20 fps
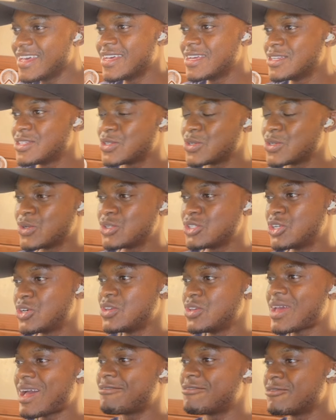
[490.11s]
So you
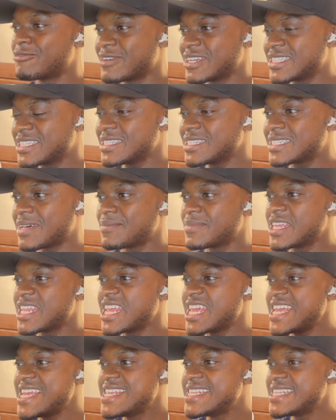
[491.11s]
have written something
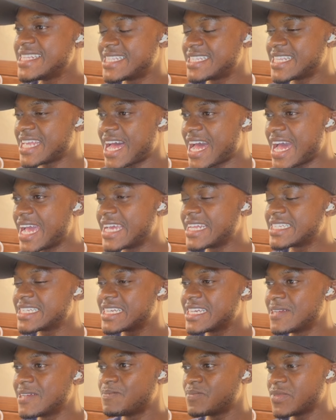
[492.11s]
inside
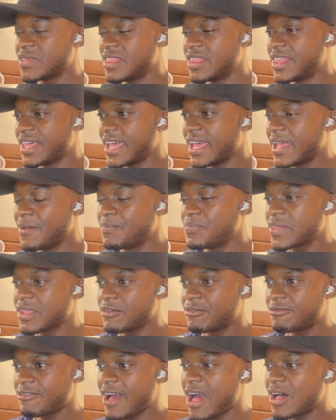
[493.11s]
the
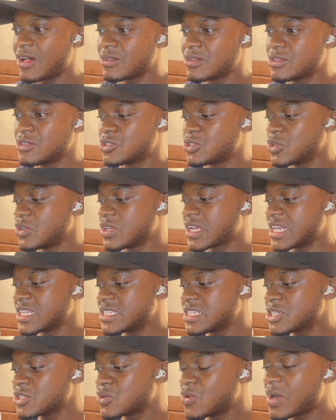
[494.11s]
file, so you can
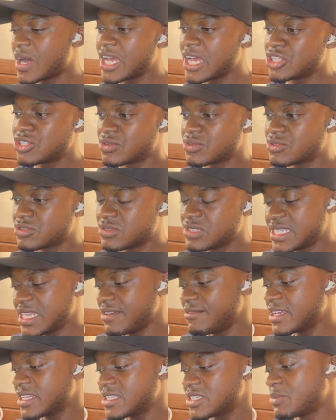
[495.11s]
just go ahead to save
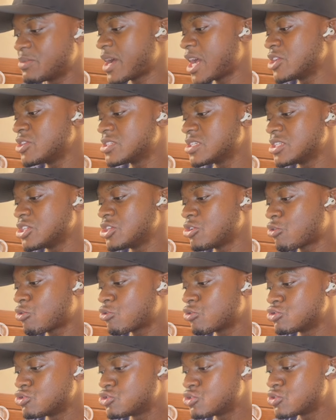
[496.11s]
it by using
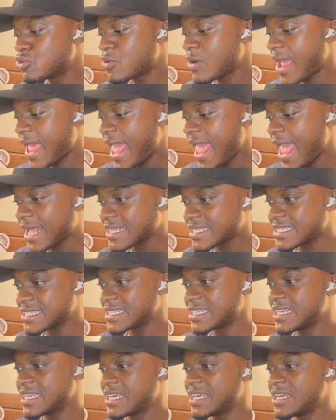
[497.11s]
Control X.
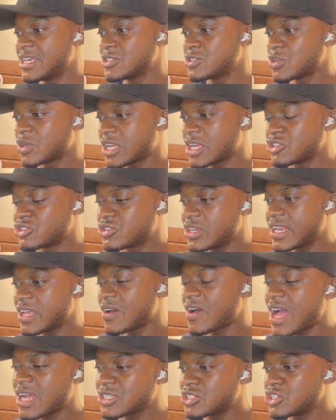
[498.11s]
So Control, they'll
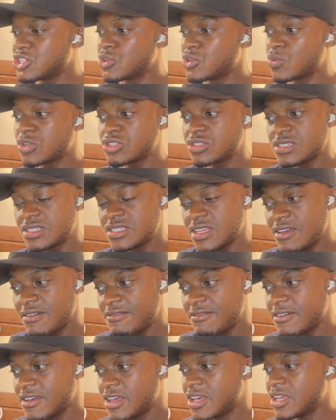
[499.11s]
ask you, do you want to save?
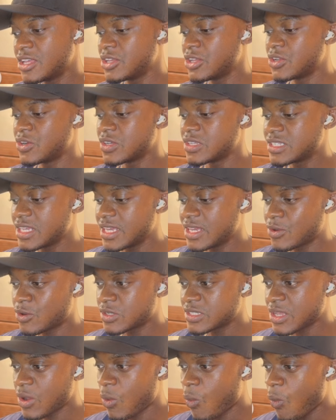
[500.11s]
You say
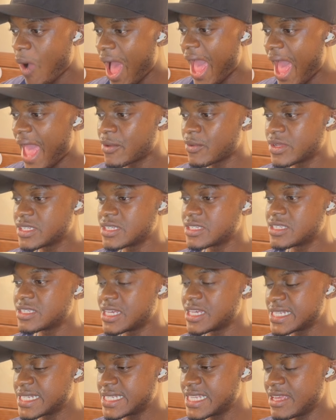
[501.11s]
also Y, which is here,
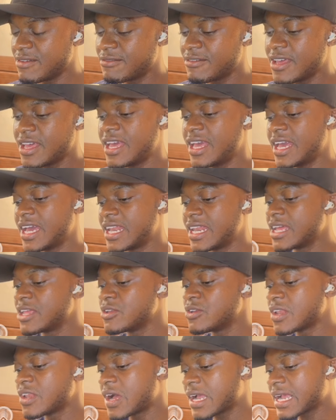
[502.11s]
save, and then you
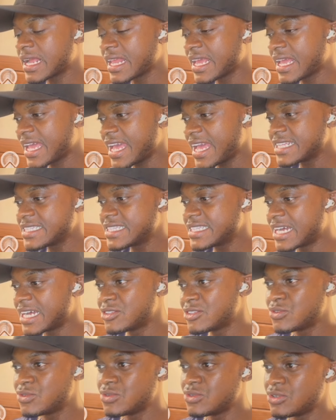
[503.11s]
now click enter
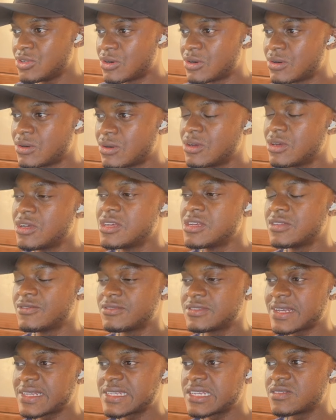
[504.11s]
to
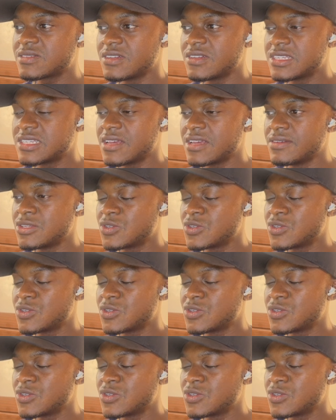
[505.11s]
successfully save it.